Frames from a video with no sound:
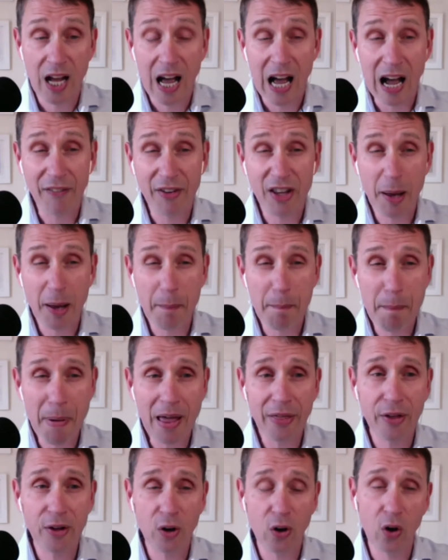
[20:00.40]
having that
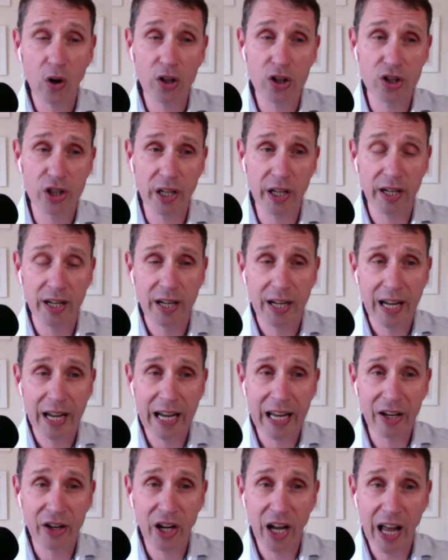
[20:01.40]
methodology
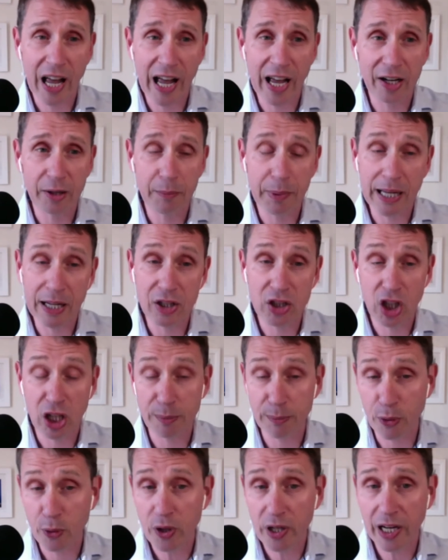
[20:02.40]
in your head and being able to
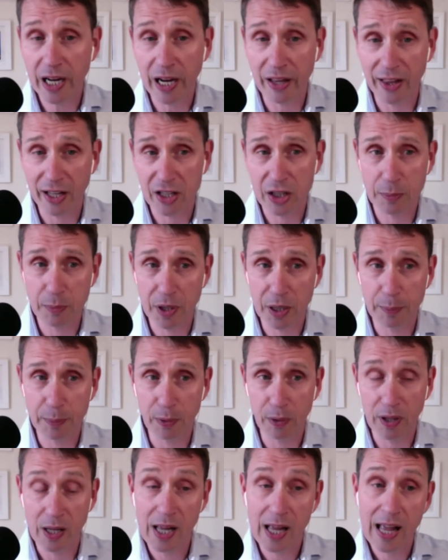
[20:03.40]
communicate that to
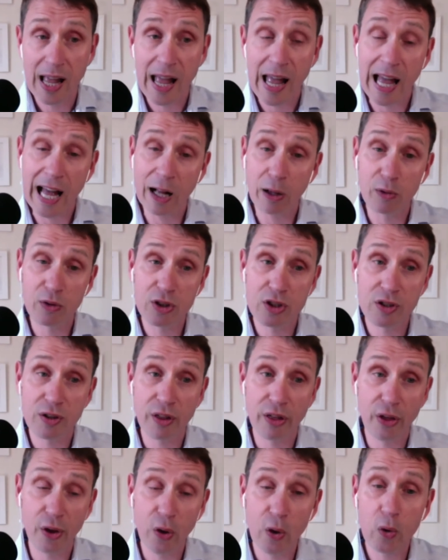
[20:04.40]
people helps
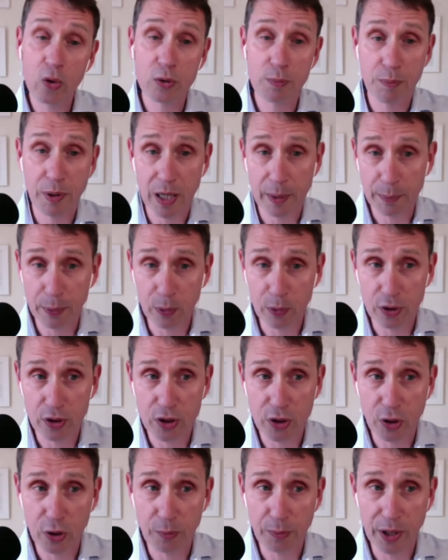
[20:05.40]
those people
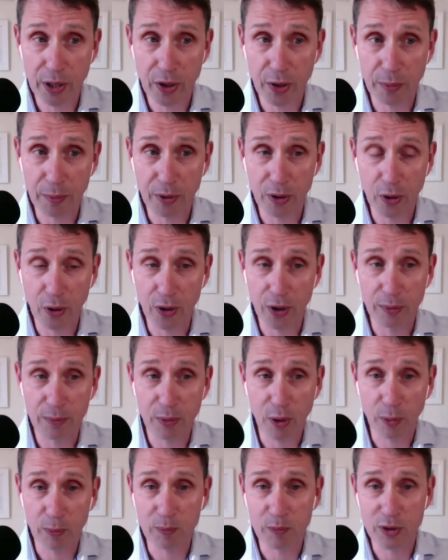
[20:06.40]
to become good at
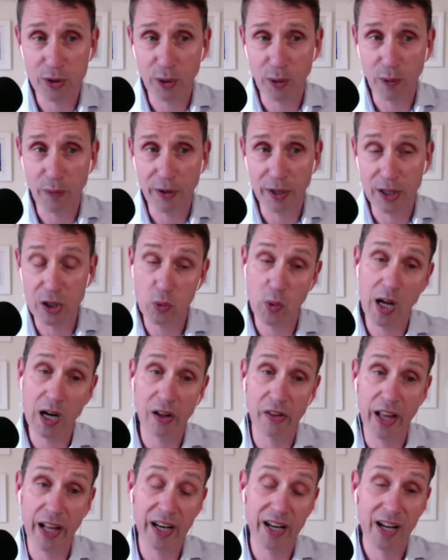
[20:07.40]
problem solving as well.
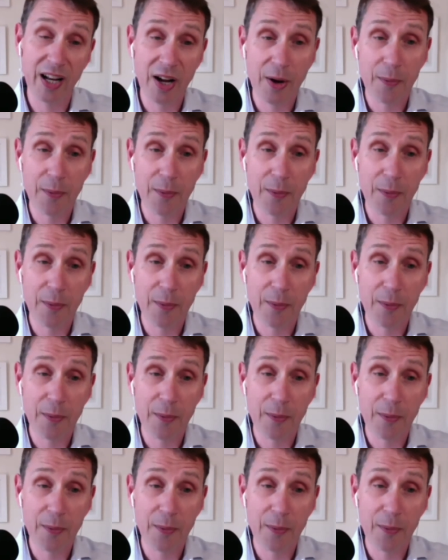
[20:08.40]
And then,